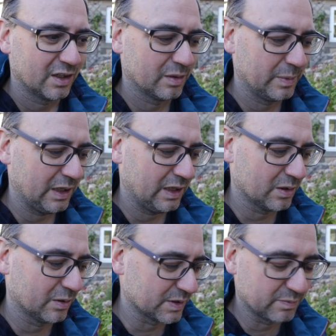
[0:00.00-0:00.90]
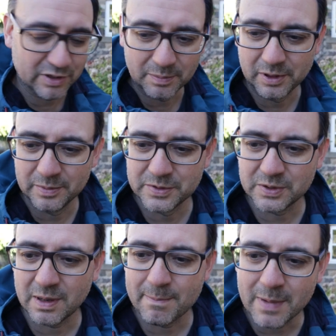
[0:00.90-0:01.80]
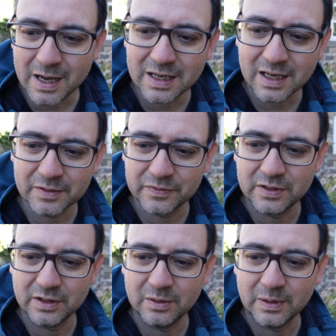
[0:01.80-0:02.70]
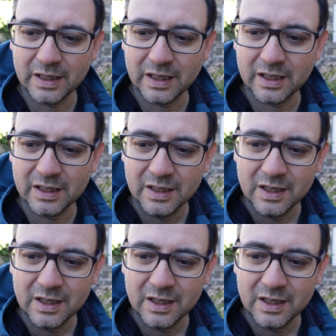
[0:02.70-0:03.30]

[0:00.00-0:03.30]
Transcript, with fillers: coming in causing problems so I might have to uh,